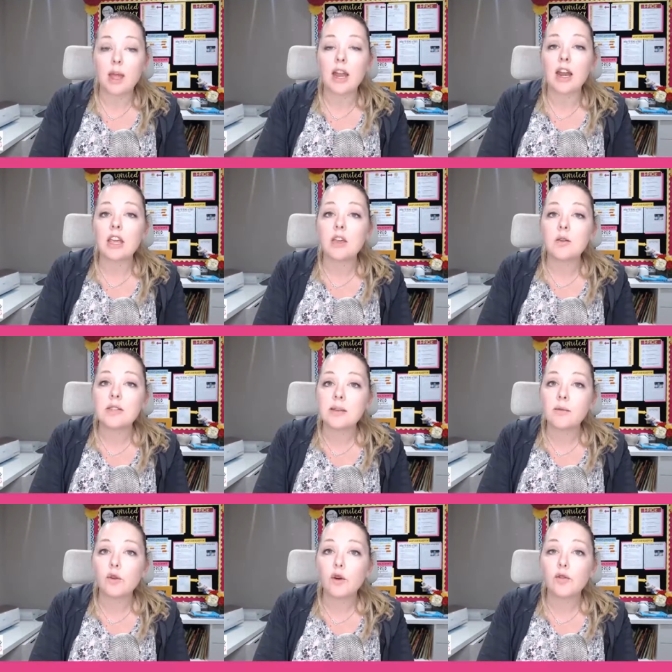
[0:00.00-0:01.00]
and I use them
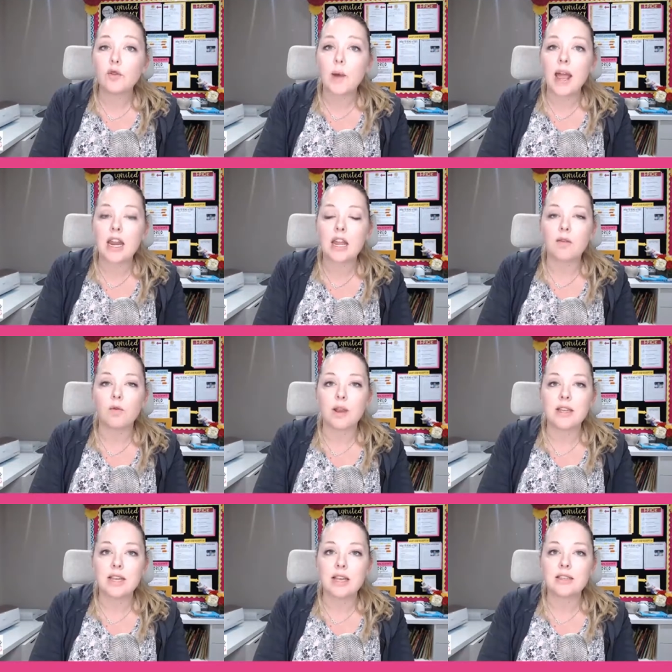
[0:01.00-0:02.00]
for a variety of
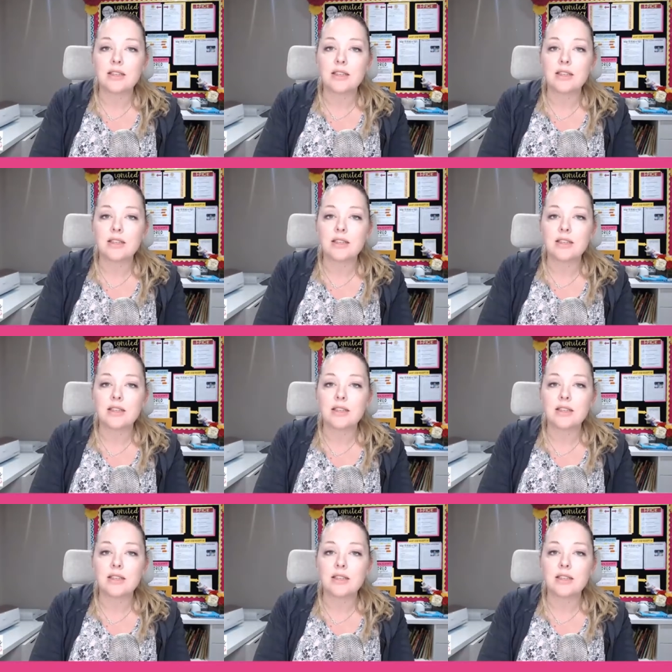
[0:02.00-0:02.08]
reasons.